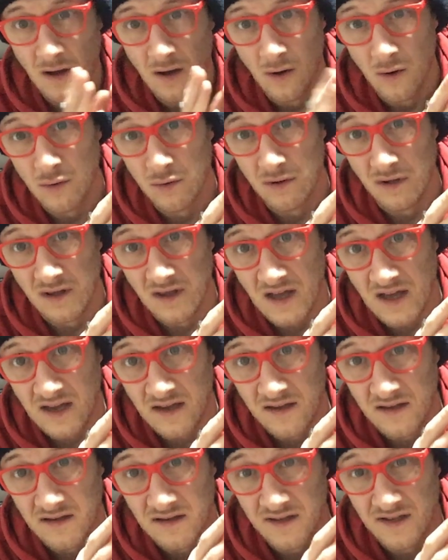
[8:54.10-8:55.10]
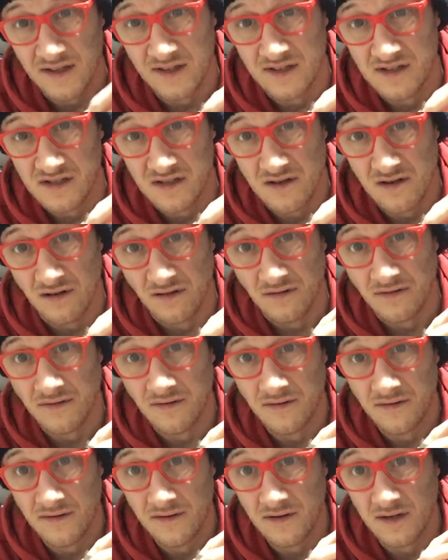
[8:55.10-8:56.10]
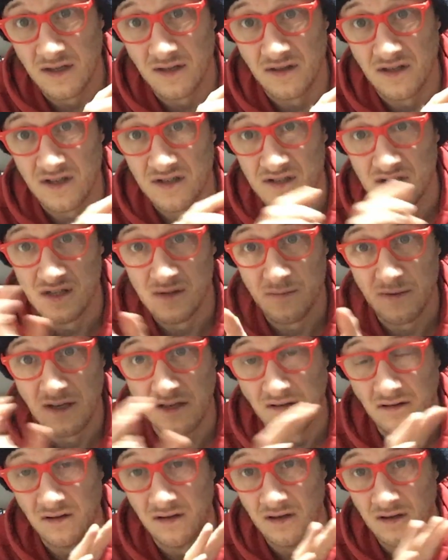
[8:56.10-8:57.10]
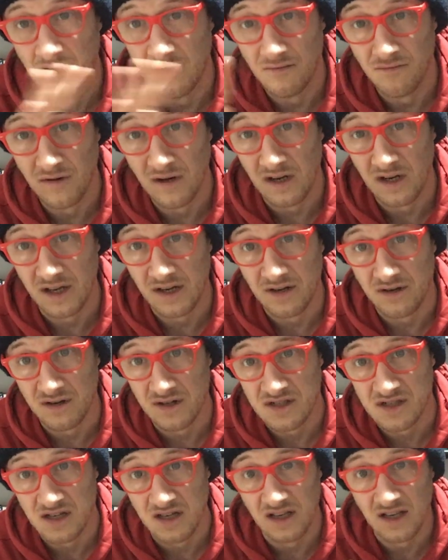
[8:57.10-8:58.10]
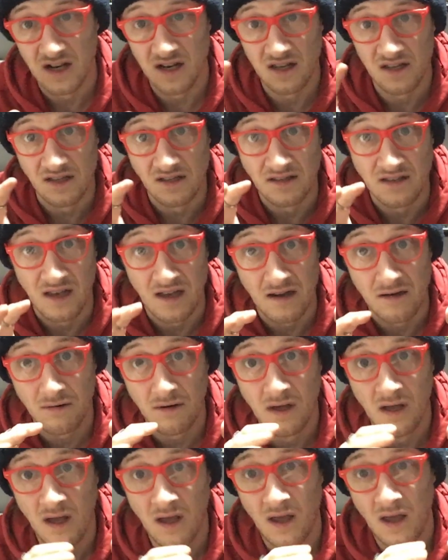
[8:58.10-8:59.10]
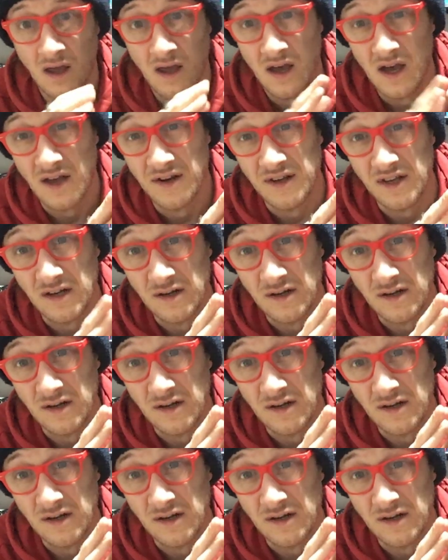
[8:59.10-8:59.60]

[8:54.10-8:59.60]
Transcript: All of that is gone in this. It's been really nicely cleaned out and it